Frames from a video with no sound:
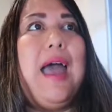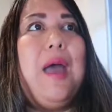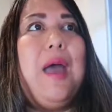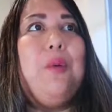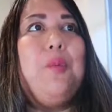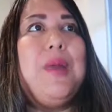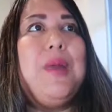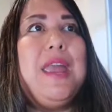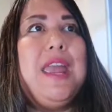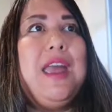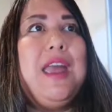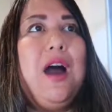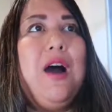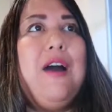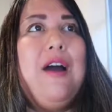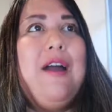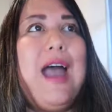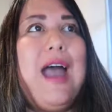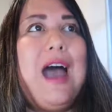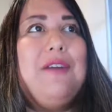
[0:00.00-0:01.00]
We
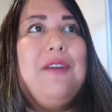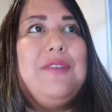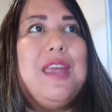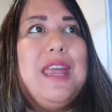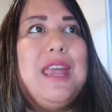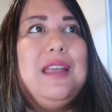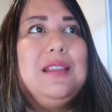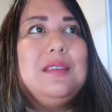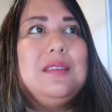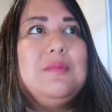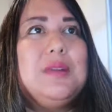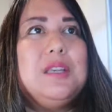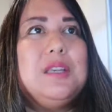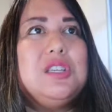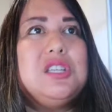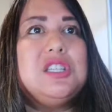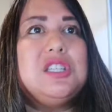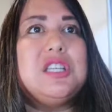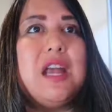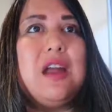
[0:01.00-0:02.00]
are having, let me
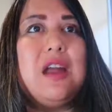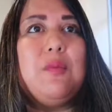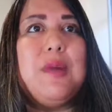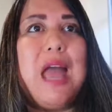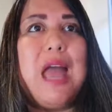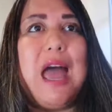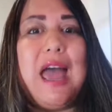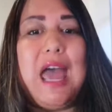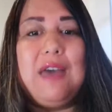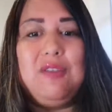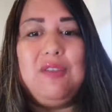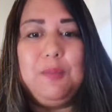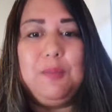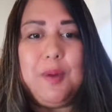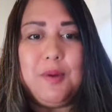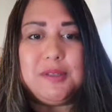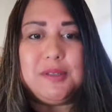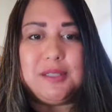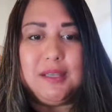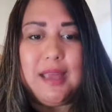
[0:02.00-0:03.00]
share. I haven't
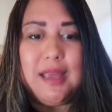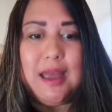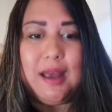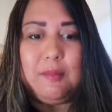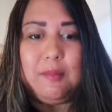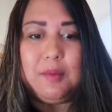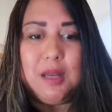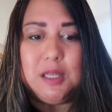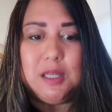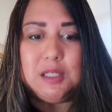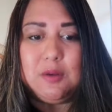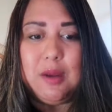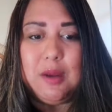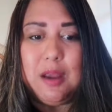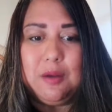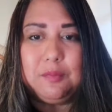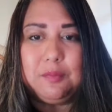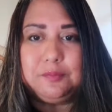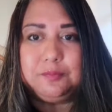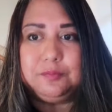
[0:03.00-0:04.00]
posted yet. I'm going to do
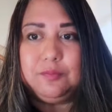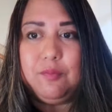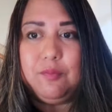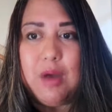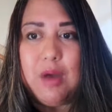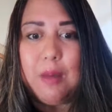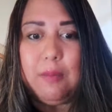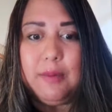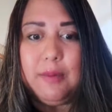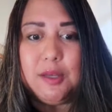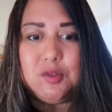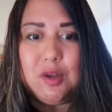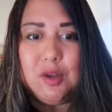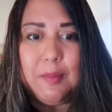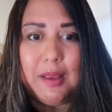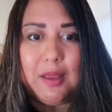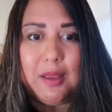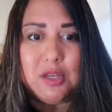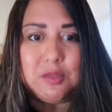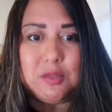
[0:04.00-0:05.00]
it probably during
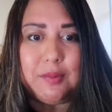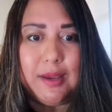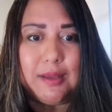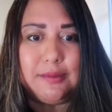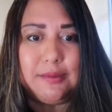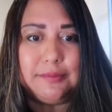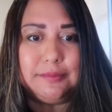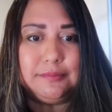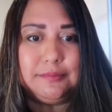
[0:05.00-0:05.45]
my lunch break.